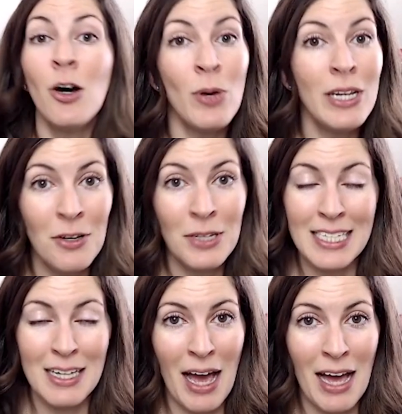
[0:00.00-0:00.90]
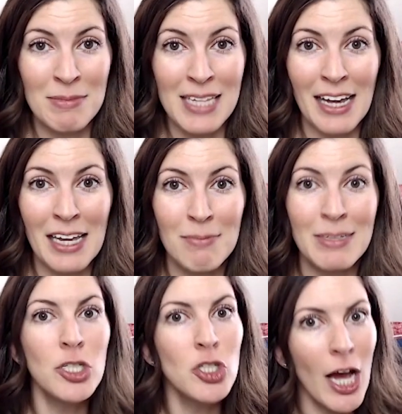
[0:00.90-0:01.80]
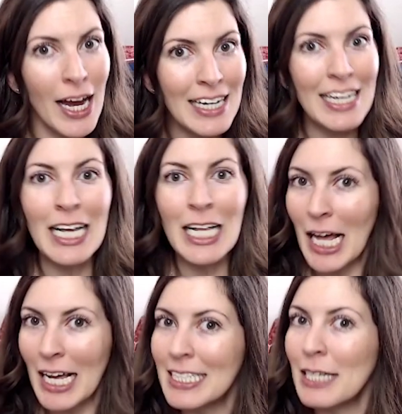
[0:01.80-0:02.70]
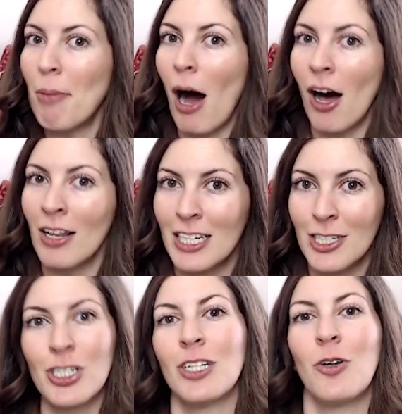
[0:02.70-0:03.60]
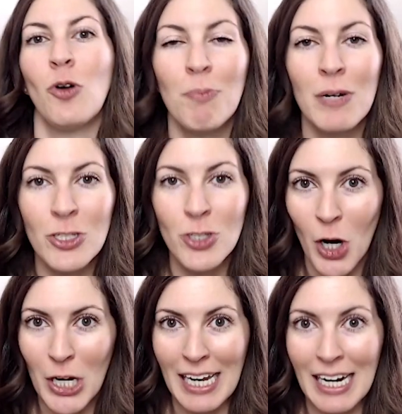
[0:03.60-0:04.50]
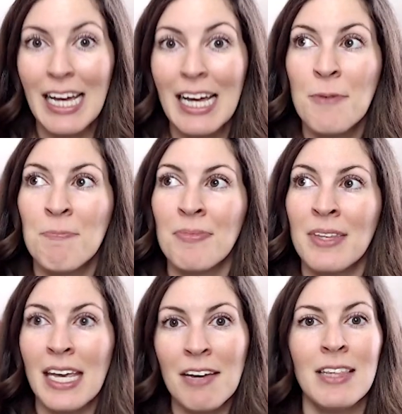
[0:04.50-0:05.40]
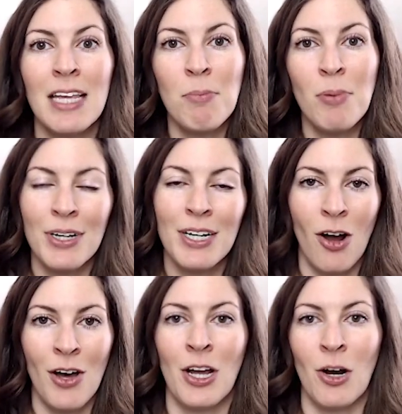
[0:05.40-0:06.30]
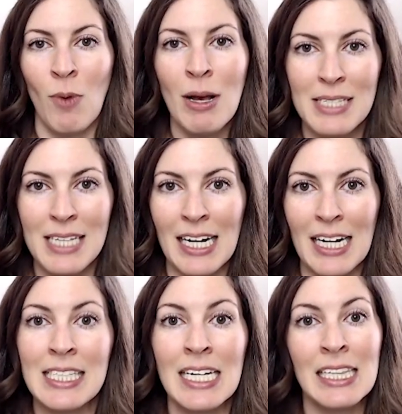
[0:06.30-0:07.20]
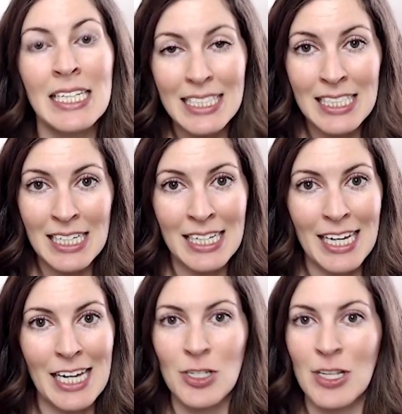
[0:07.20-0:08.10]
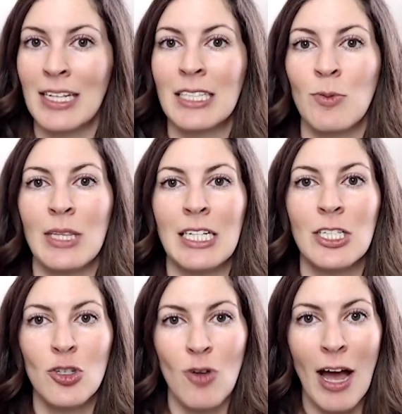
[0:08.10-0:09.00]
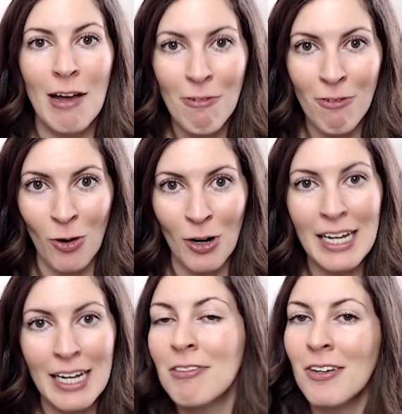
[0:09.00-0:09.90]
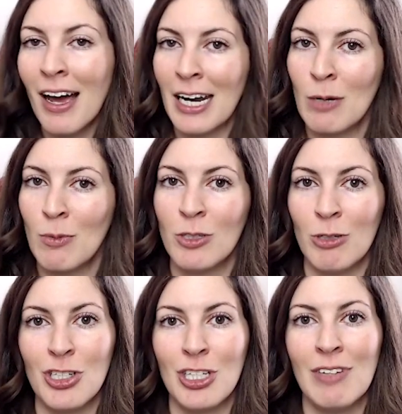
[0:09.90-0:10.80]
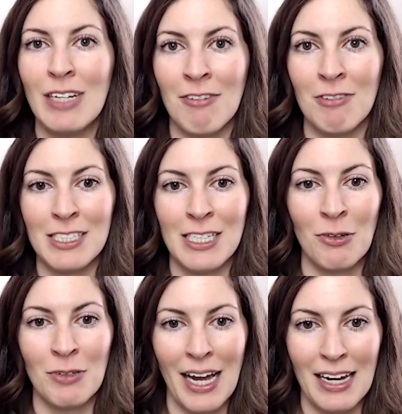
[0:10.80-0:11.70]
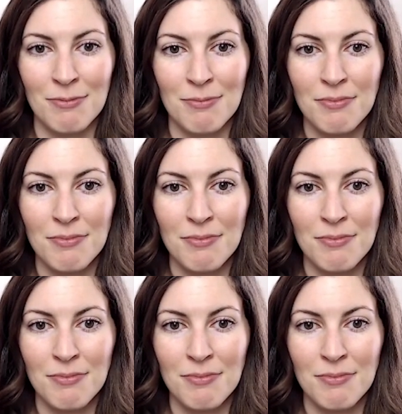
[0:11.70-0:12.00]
we know that sometimes that can be shiny, glossy, polished corporate jargon, if they put it on their website, it's at least an indication that that's what they strive for if they're not able to achieve it every single day.